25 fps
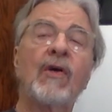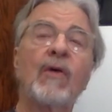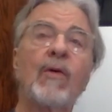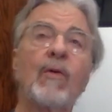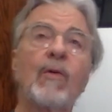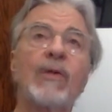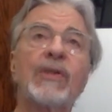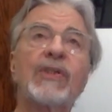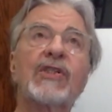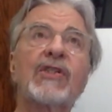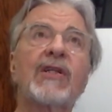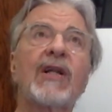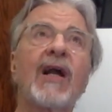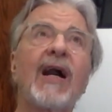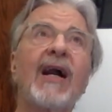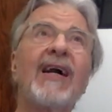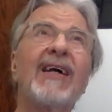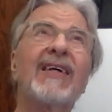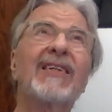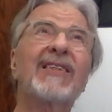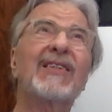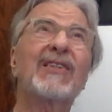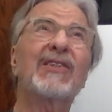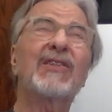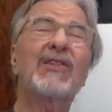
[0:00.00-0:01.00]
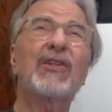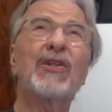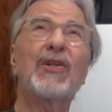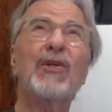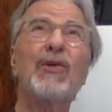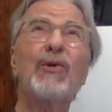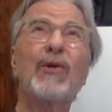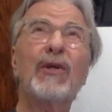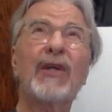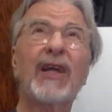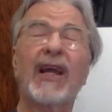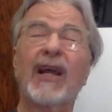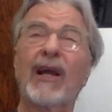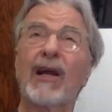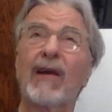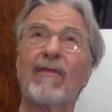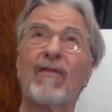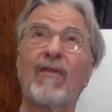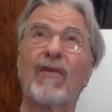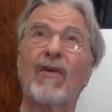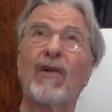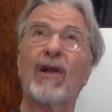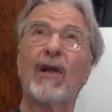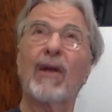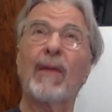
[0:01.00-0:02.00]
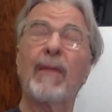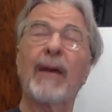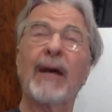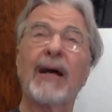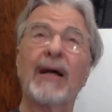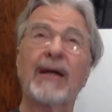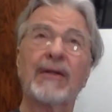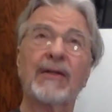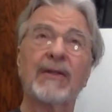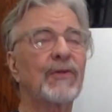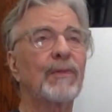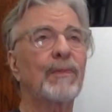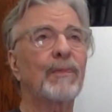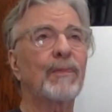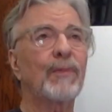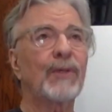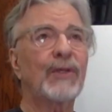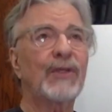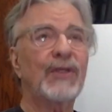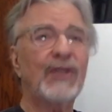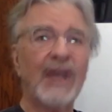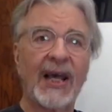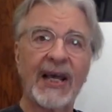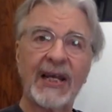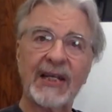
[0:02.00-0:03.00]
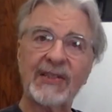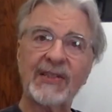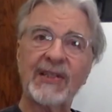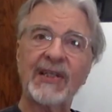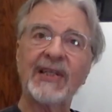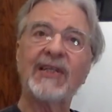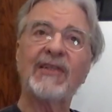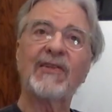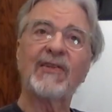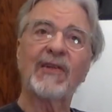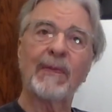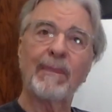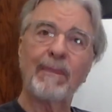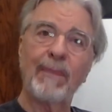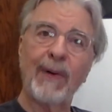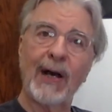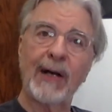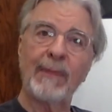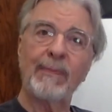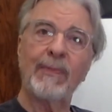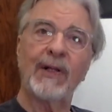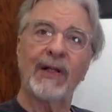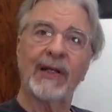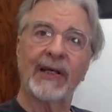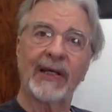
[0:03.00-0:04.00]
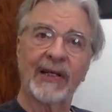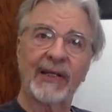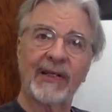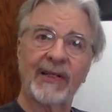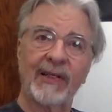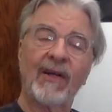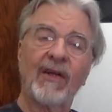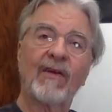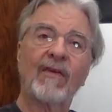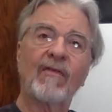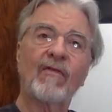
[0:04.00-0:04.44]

was not too careful about protecting the public